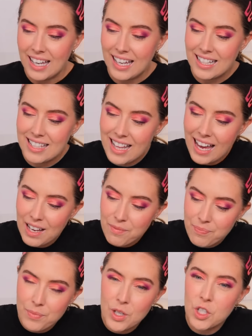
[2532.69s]
It's like,
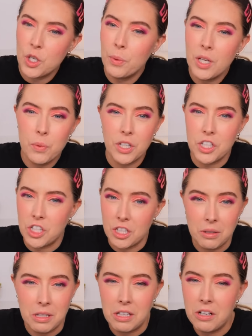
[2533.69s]
do what you want to do,
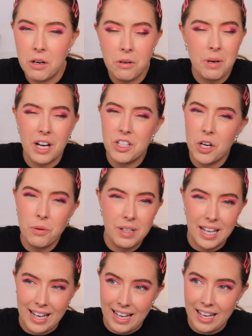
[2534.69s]
you know, I don't
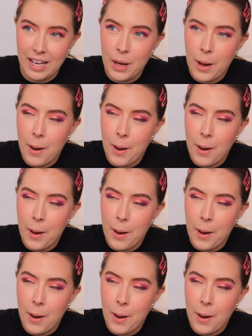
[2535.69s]
care.